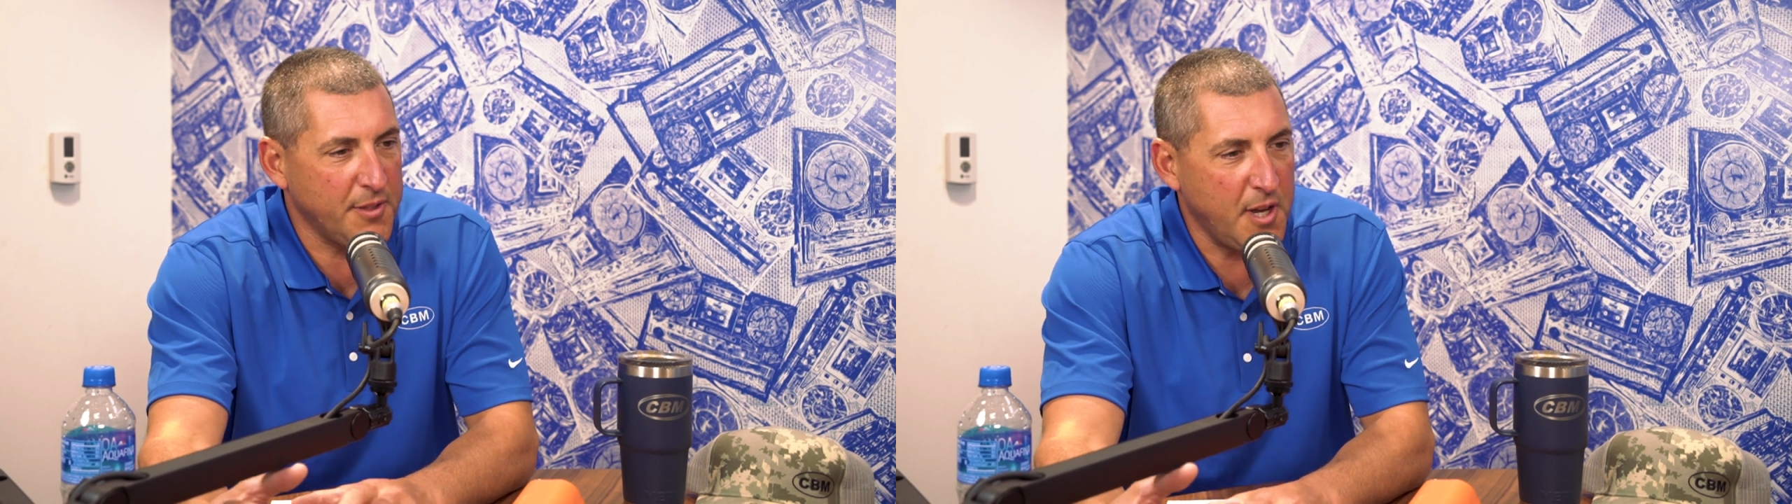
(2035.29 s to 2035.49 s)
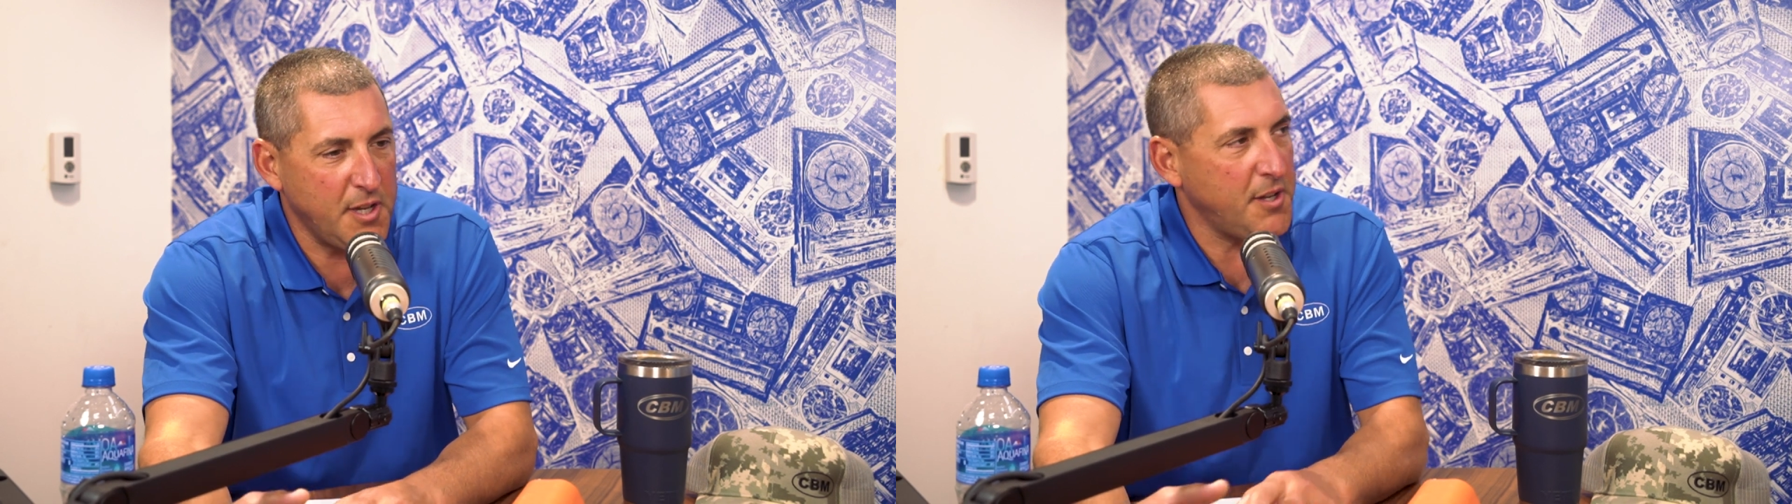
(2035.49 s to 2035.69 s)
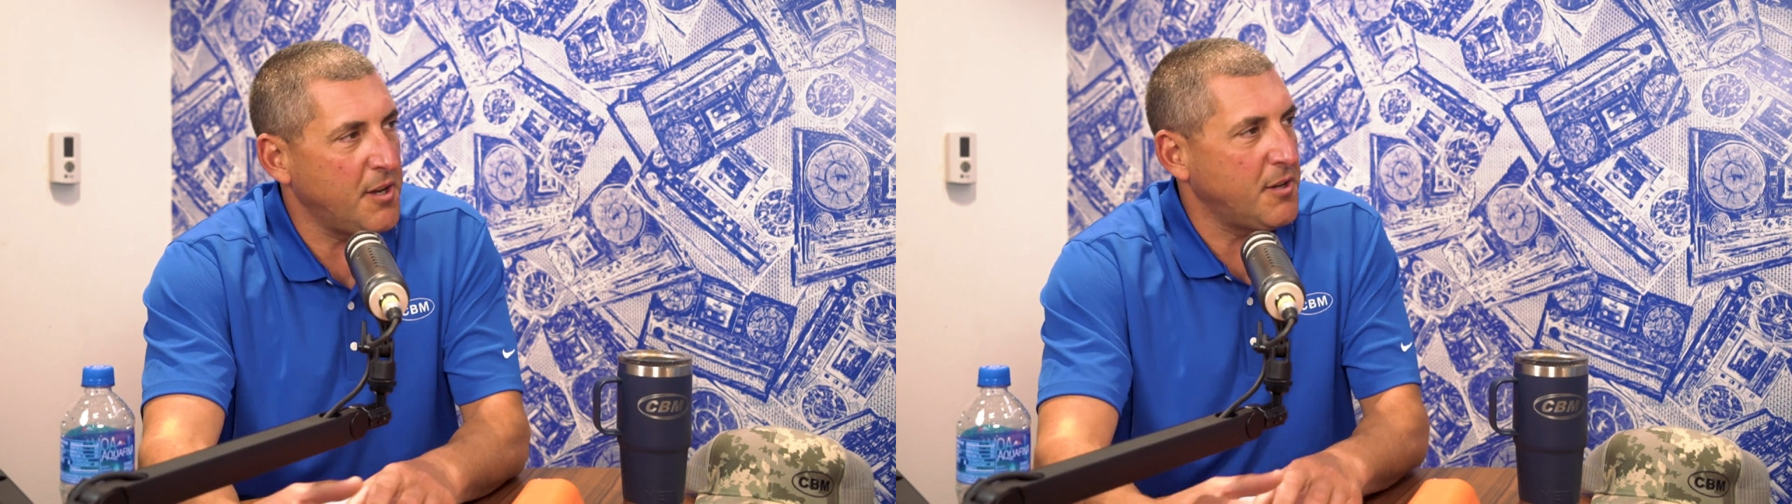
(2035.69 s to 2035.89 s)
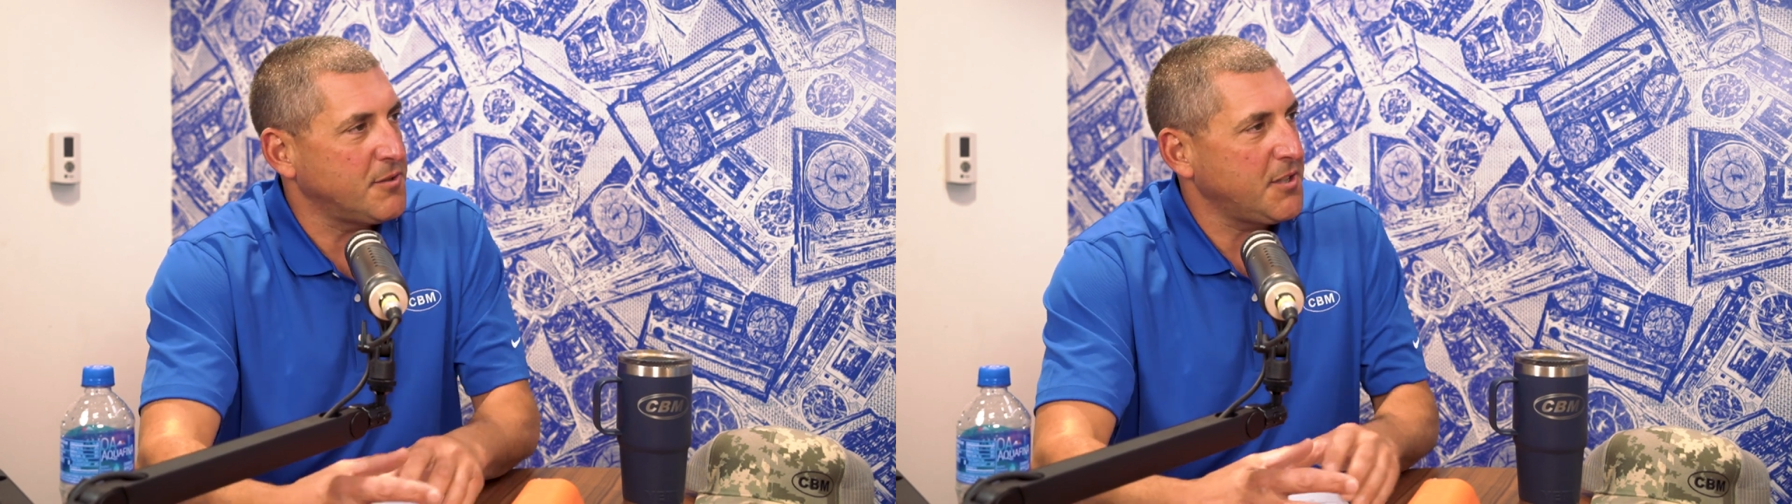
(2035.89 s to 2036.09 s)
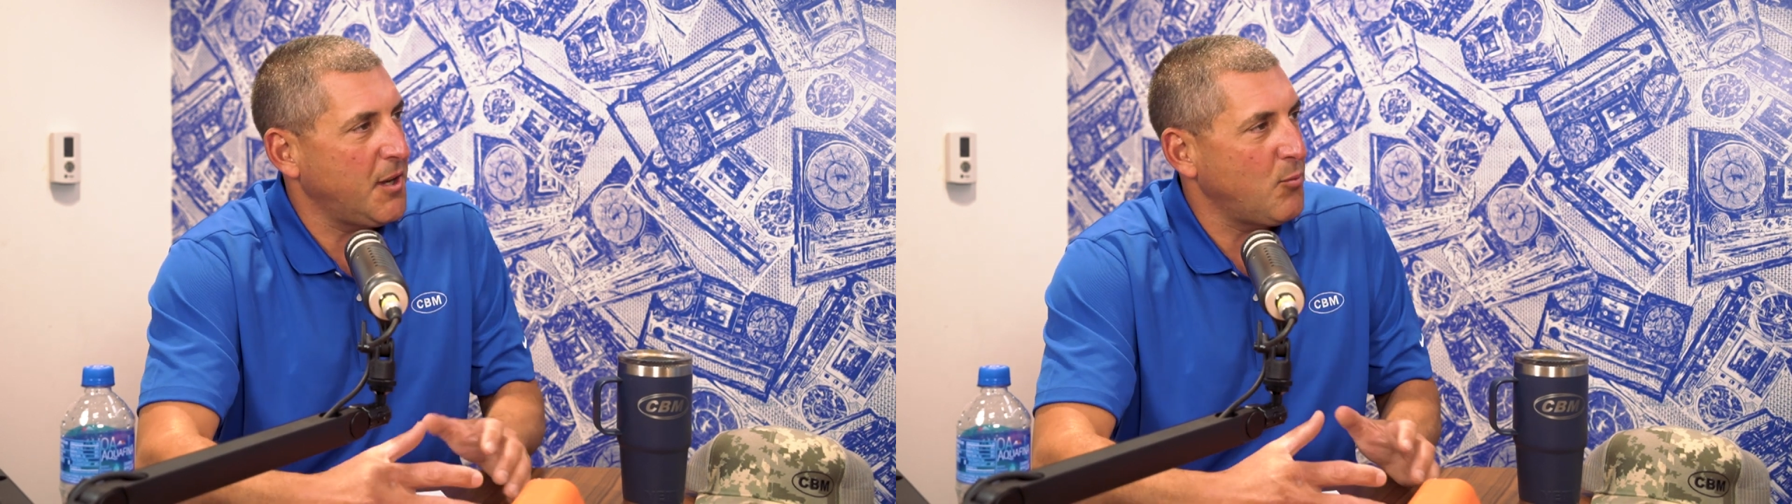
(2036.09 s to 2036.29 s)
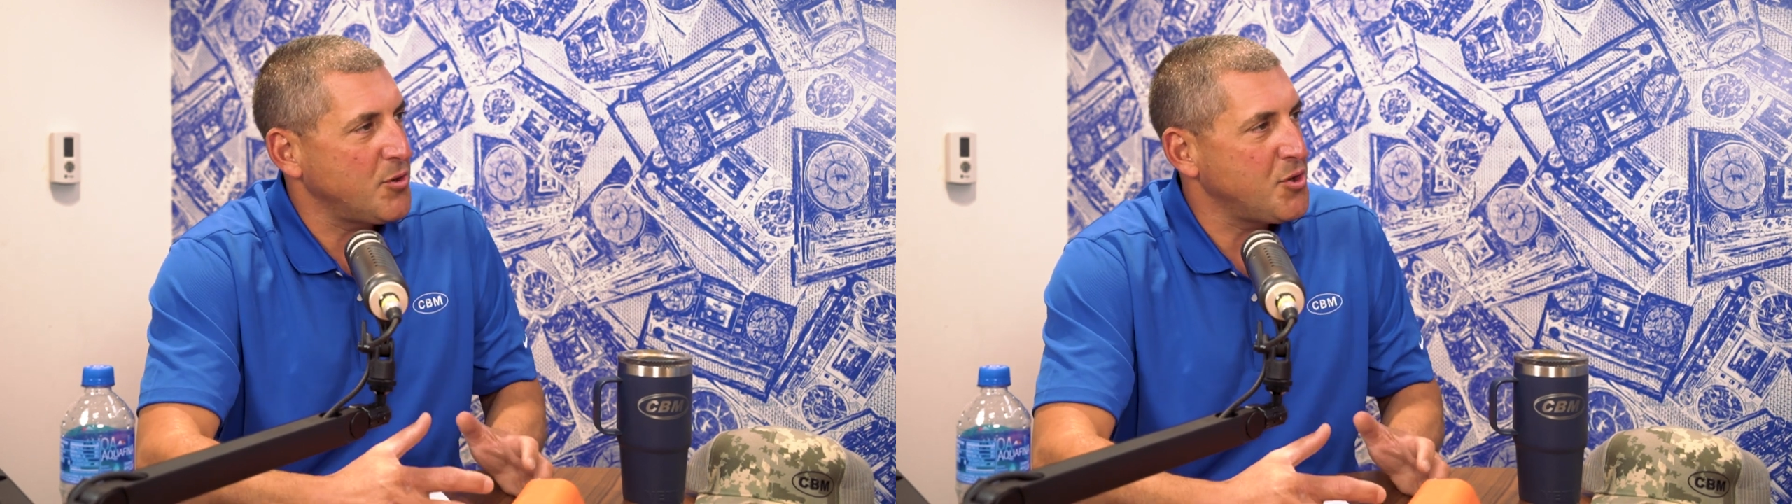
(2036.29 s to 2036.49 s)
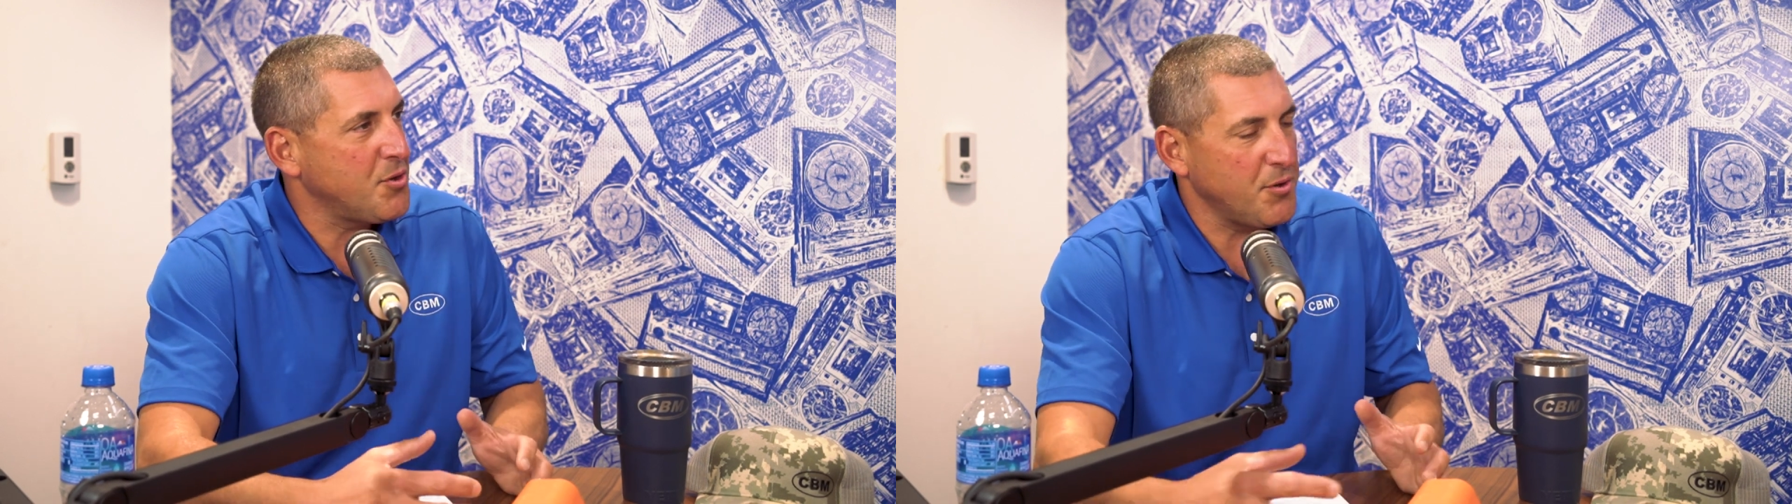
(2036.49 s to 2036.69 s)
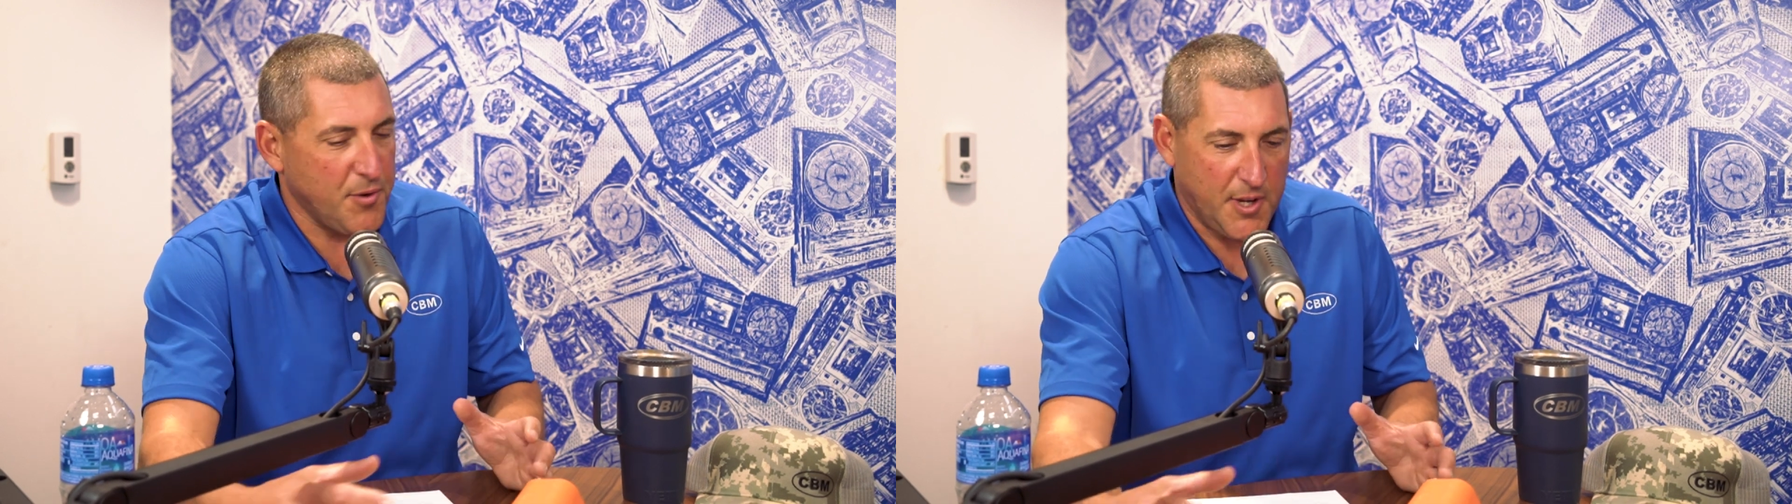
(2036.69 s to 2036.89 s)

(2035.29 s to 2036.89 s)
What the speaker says: they need to understand what you're doing.